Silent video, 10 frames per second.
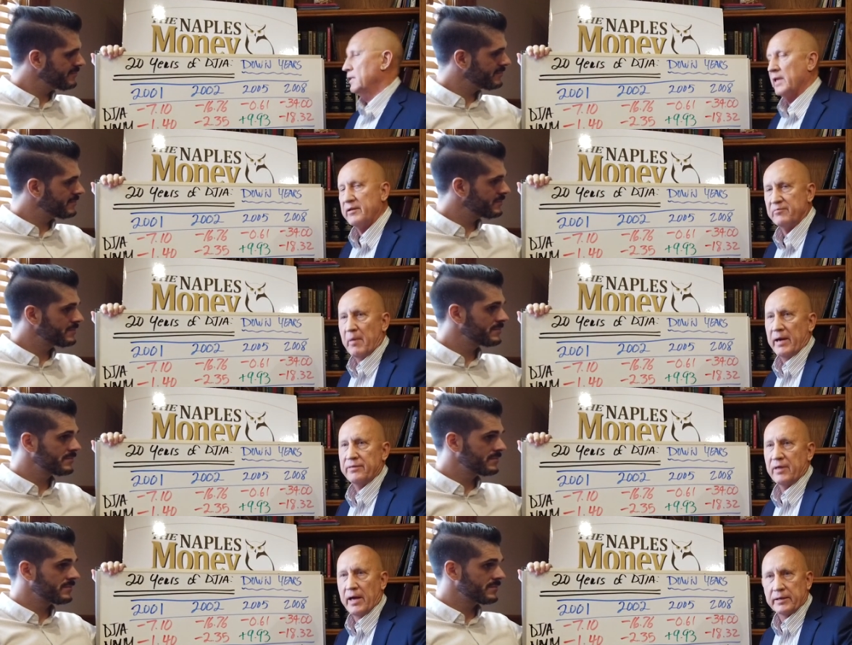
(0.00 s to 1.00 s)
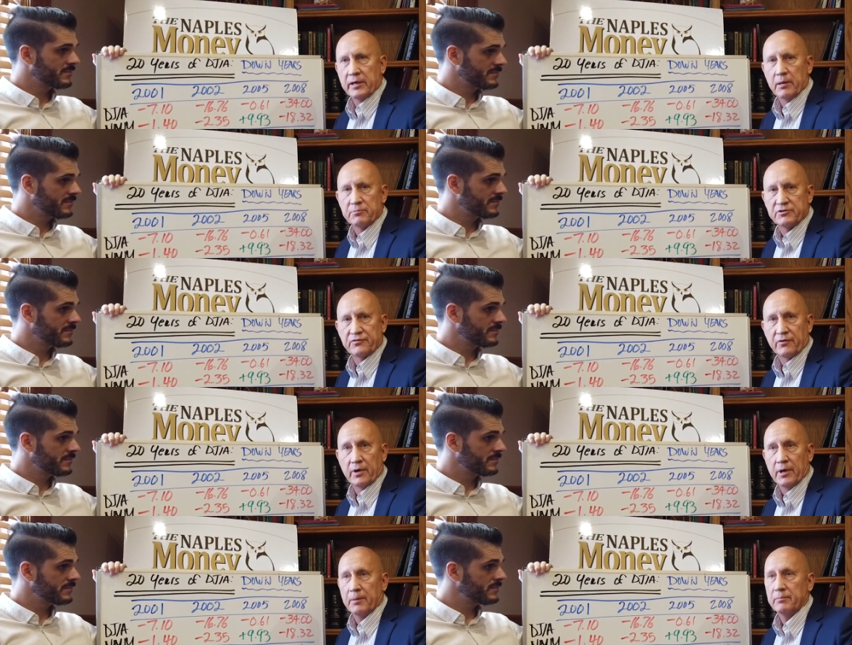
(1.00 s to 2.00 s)
Speaker 1: a lot of my thought comes
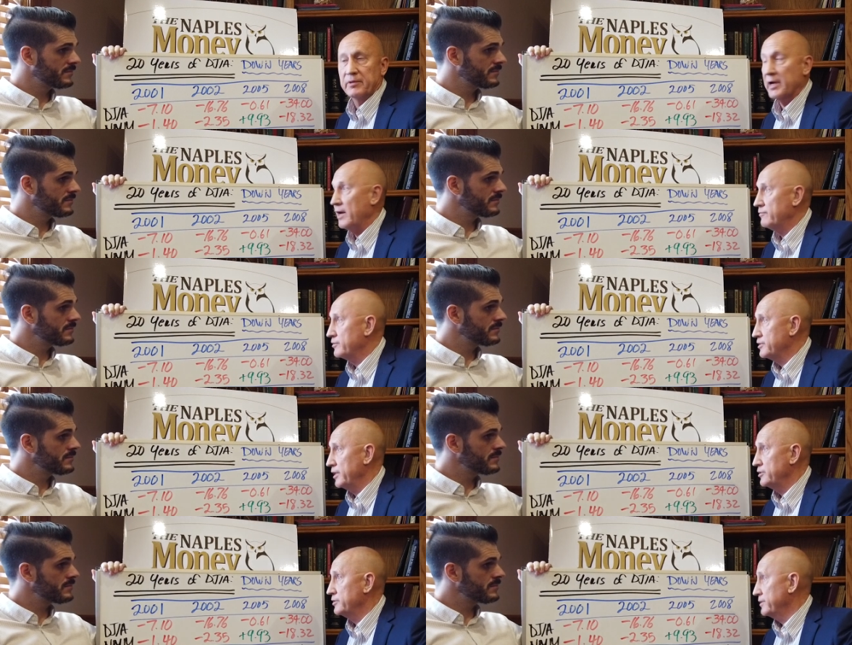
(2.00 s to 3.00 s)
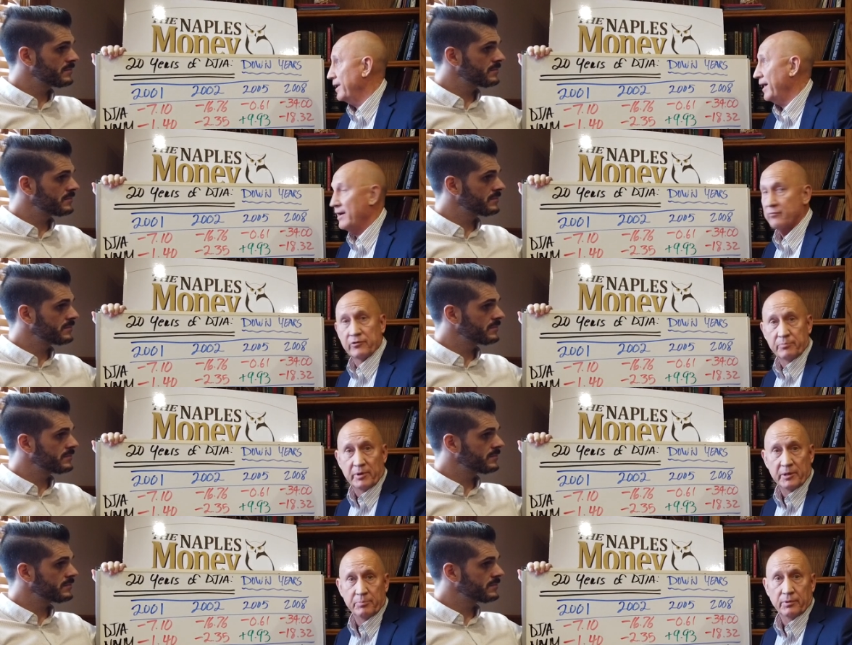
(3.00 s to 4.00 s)
from the conversations that I have
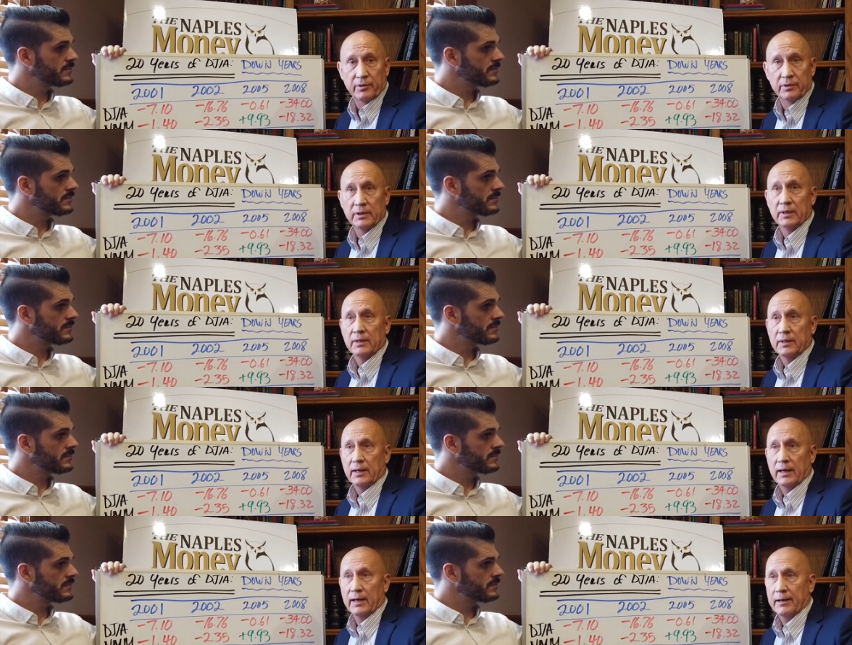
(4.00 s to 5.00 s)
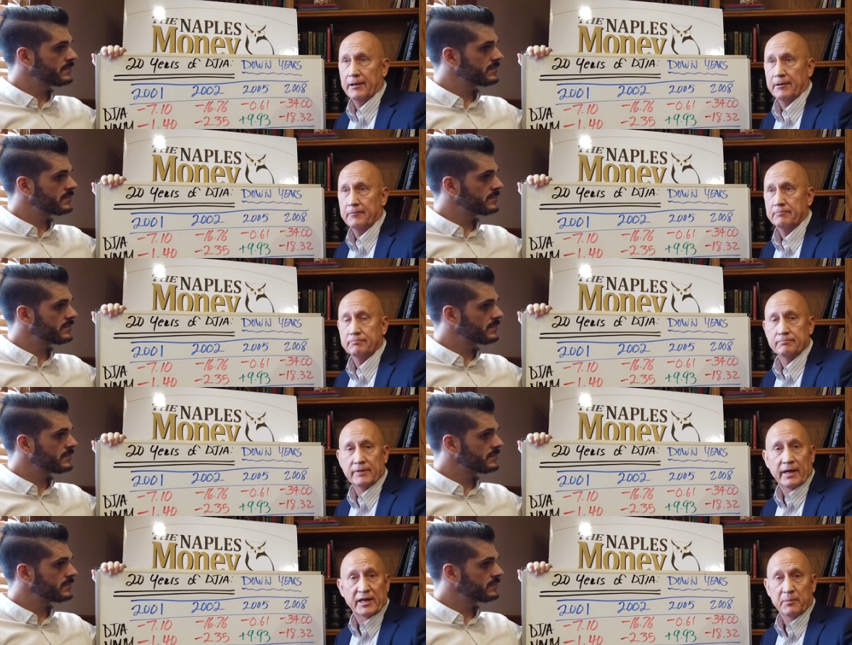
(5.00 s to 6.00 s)
with people uh,
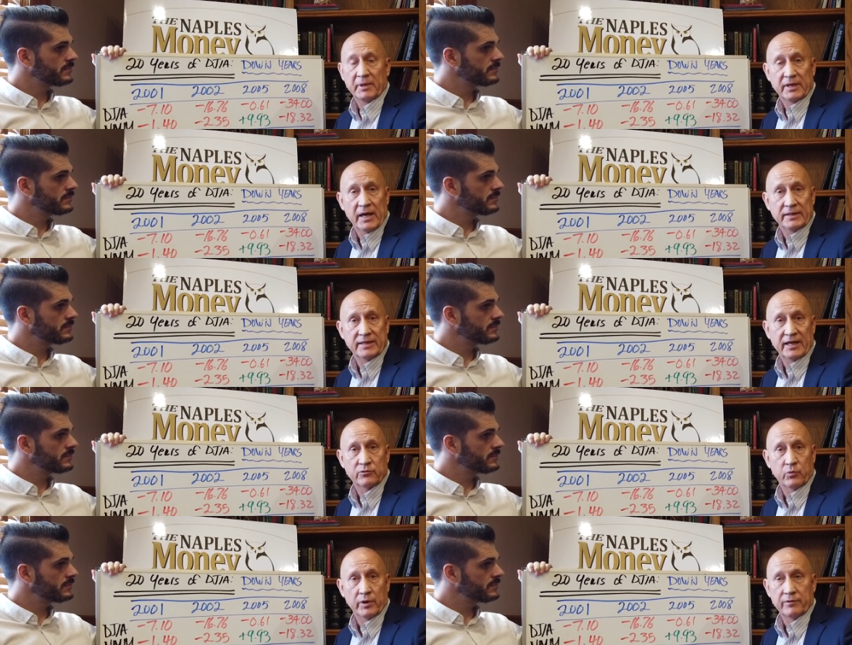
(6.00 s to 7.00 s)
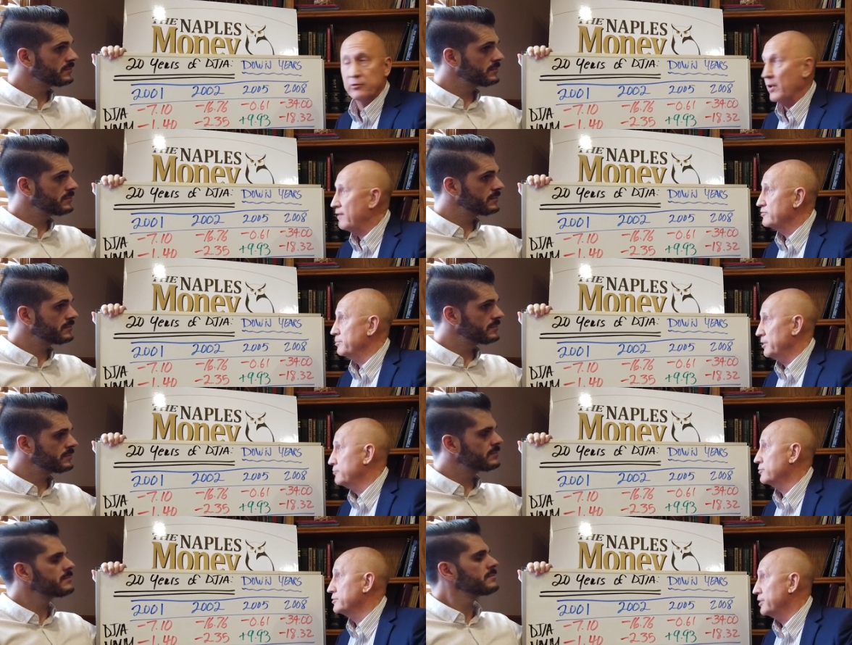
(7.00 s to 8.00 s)
that I come in contact with who have some
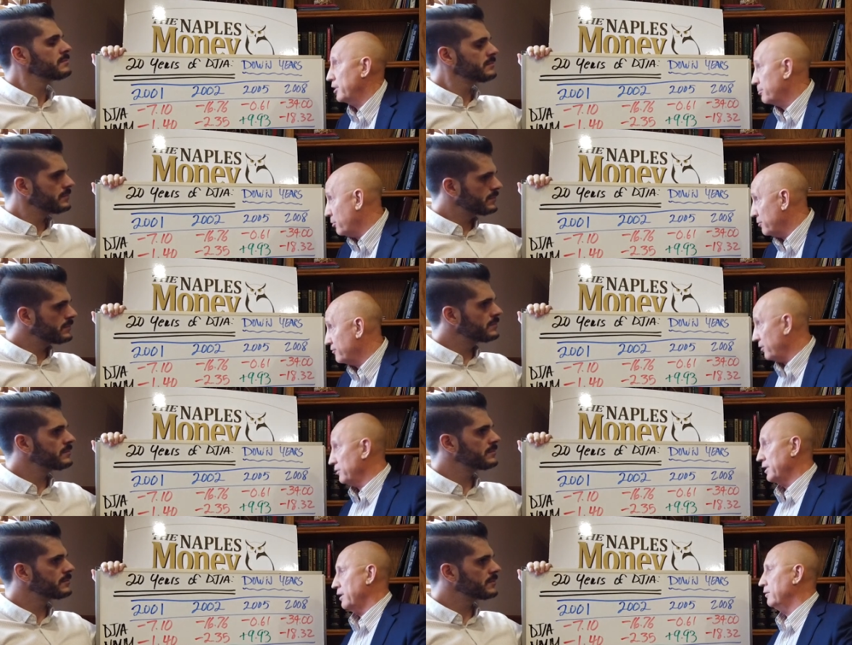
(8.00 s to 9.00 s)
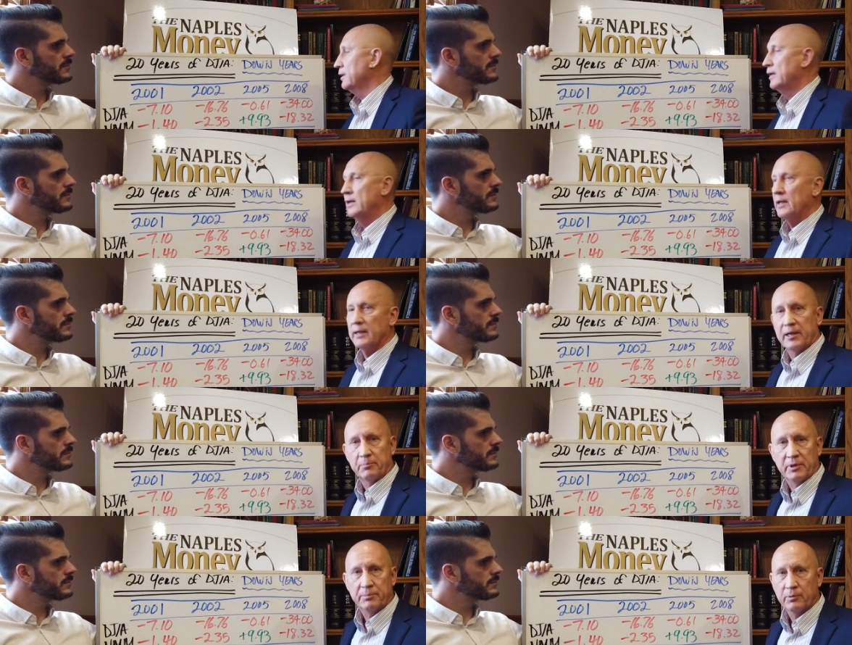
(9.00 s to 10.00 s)
interest in our portfolio. A
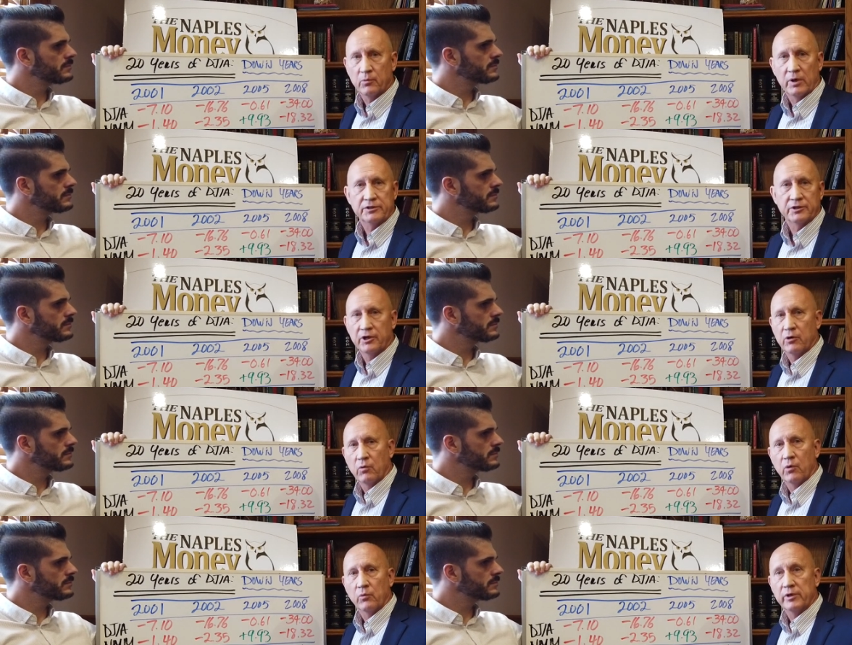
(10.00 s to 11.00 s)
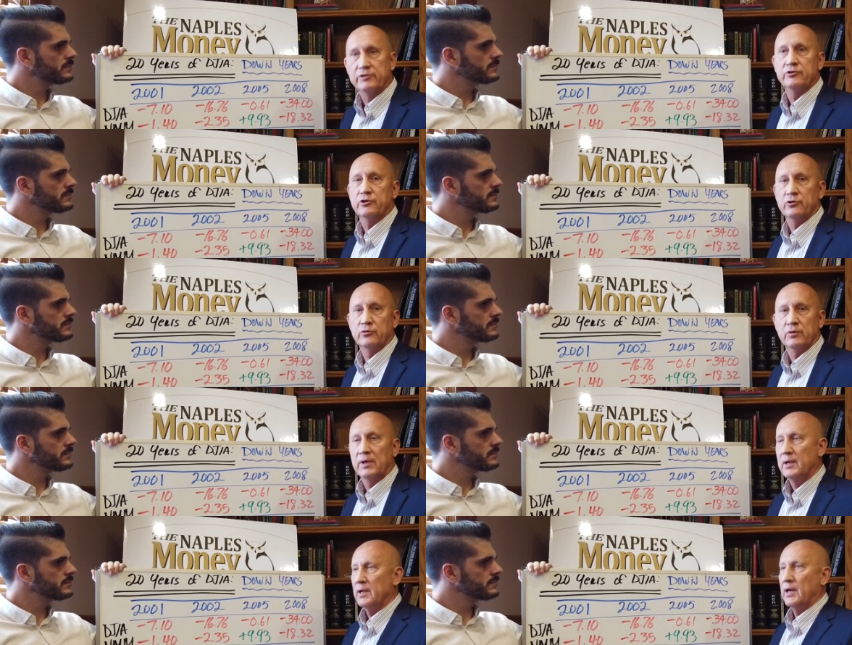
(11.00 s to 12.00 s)
lot of people want to know what we
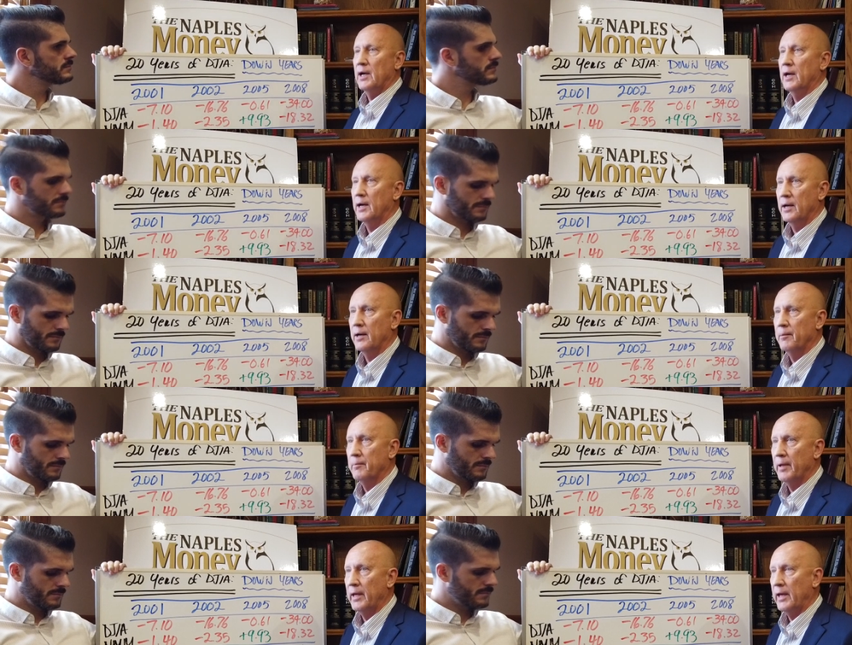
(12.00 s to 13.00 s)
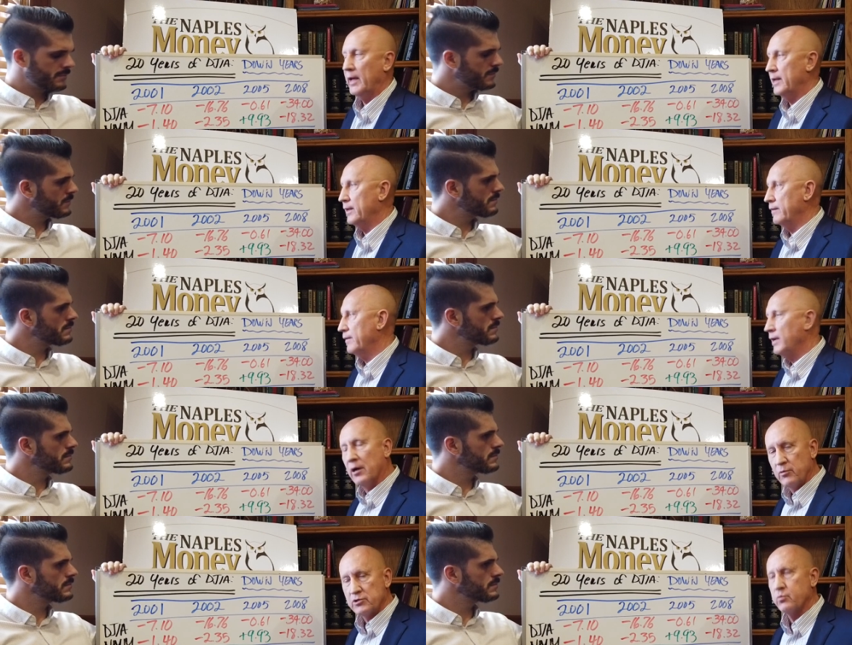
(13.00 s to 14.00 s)
do, um, and they
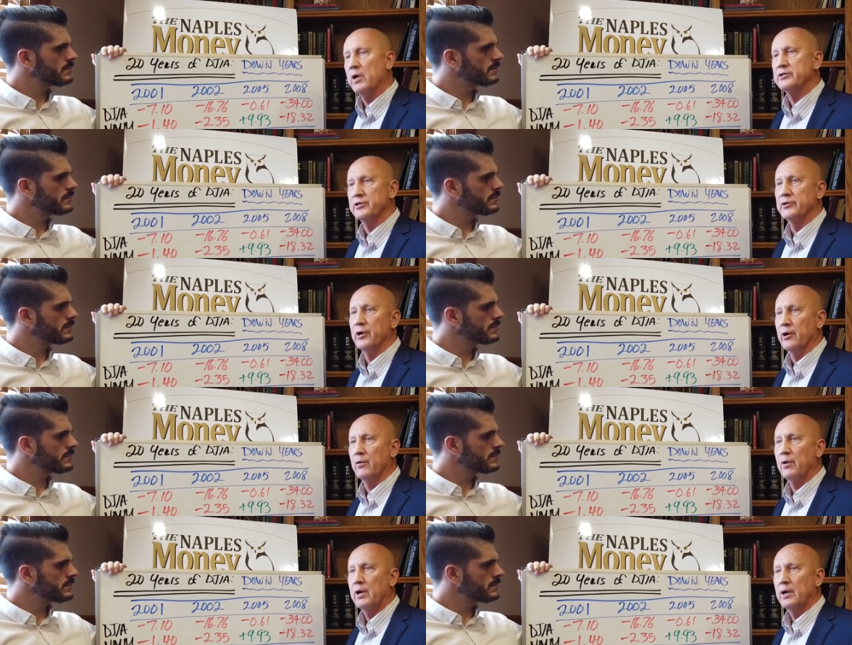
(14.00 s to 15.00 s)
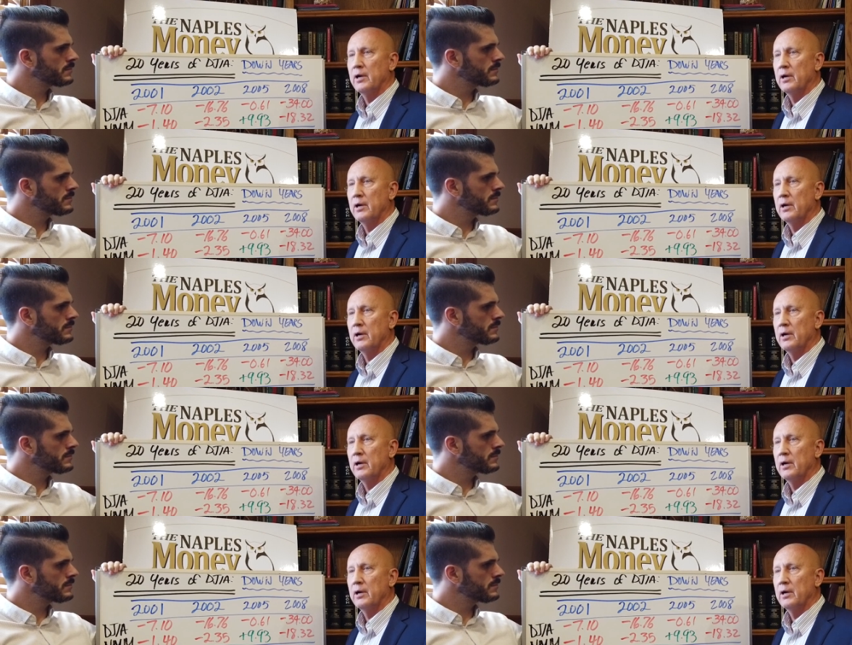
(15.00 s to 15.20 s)
always want to know